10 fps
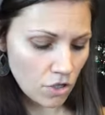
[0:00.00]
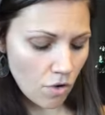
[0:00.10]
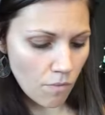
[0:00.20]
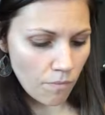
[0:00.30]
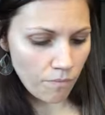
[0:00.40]

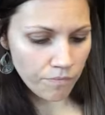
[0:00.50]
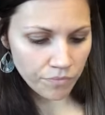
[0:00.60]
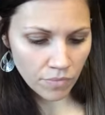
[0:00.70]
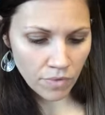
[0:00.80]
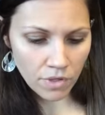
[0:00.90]
So
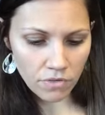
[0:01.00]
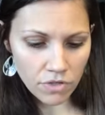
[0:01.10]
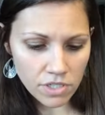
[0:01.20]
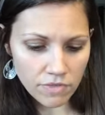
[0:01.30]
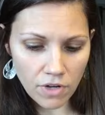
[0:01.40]

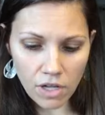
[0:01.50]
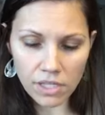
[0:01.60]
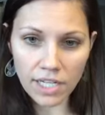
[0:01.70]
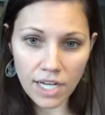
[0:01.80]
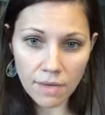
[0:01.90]
first of
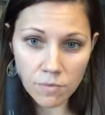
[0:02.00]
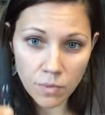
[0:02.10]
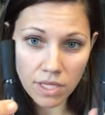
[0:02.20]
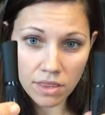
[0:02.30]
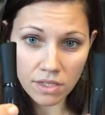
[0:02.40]
all, it comes
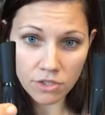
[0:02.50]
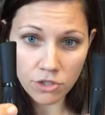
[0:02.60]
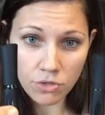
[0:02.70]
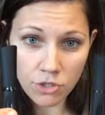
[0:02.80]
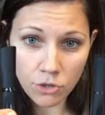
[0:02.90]
with
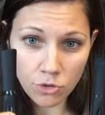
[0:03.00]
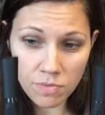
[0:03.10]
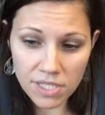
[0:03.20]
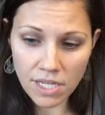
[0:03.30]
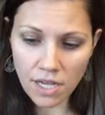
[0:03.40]
two tubes.